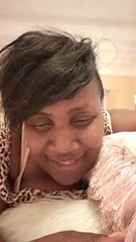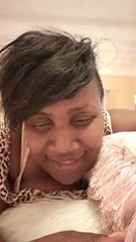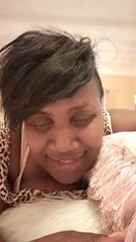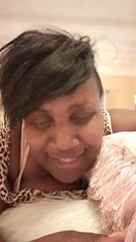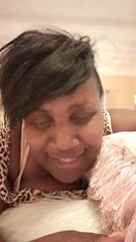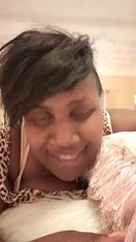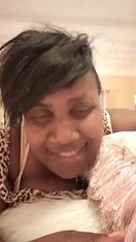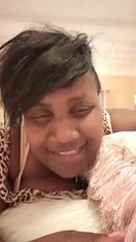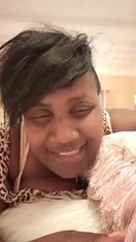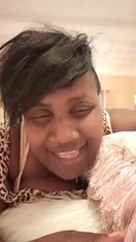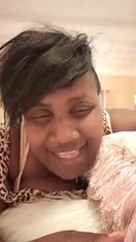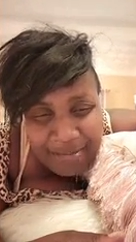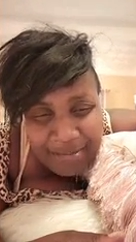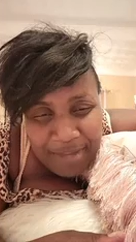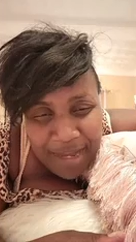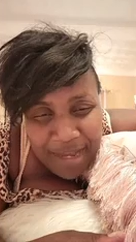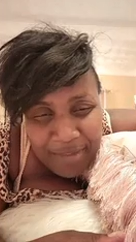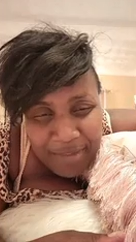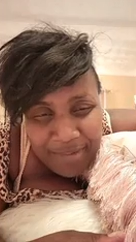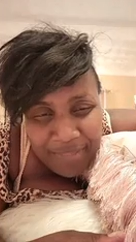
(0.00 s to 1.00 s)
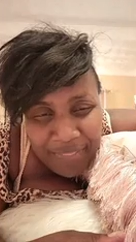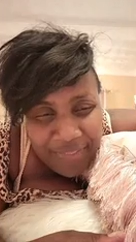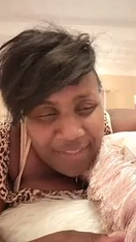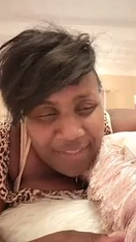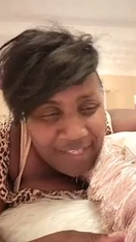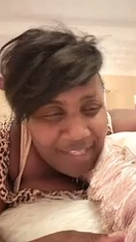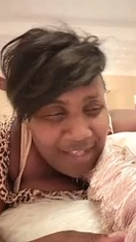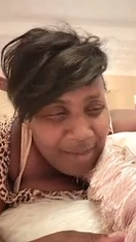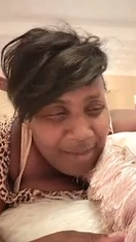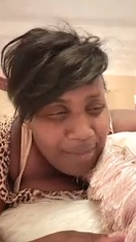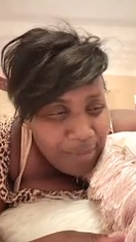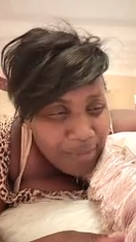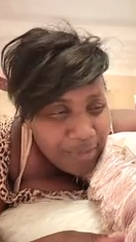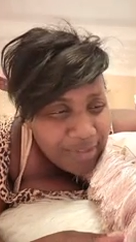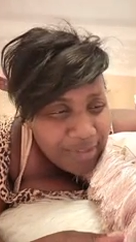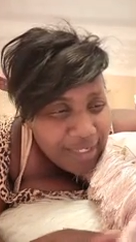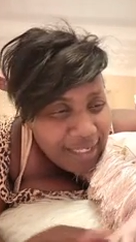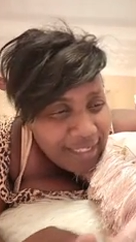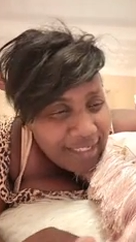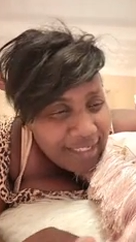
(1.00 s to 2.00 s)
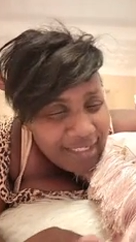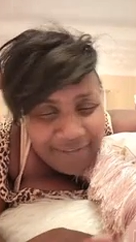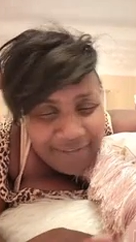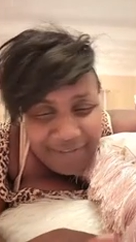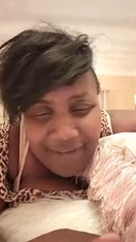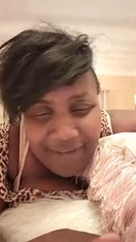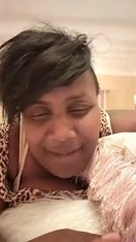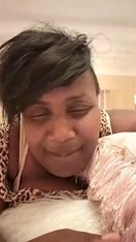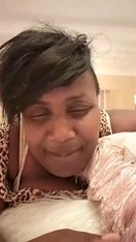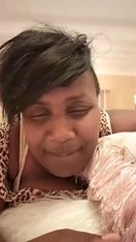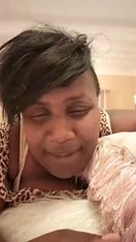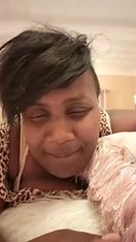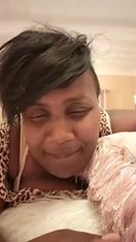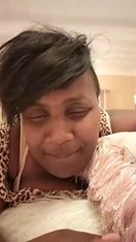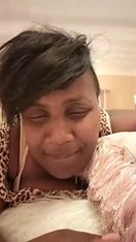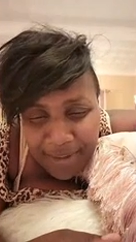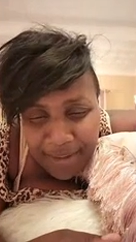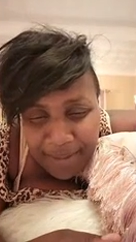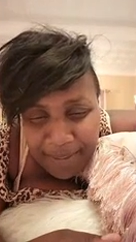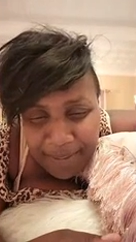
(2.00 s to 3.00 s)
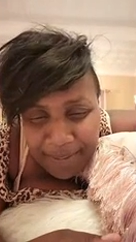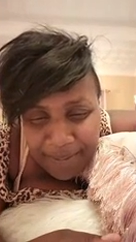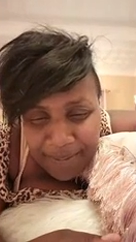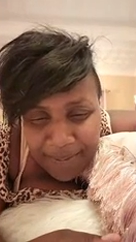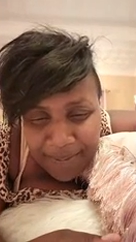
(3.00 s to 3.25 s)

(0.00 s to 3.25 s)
Next time I will think about that. Never remember.